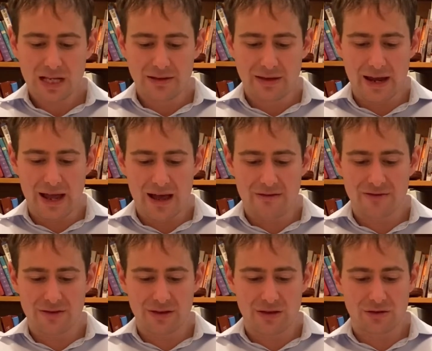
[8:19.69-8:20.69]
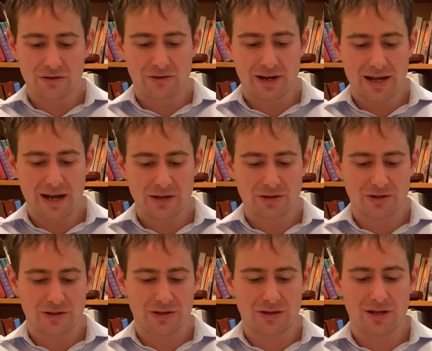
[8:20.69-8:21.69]
They have
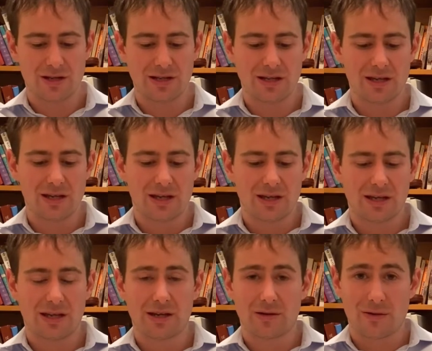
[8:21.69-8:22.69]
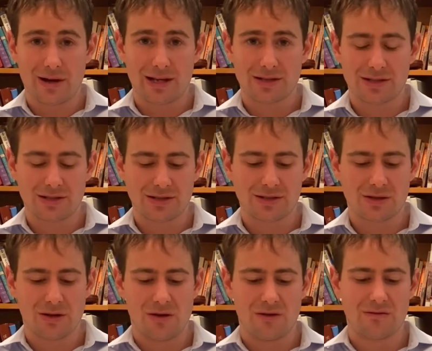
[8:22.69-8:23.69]
330 kilo ounces
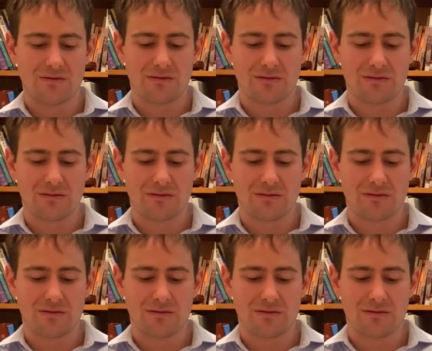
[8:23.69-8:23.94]
of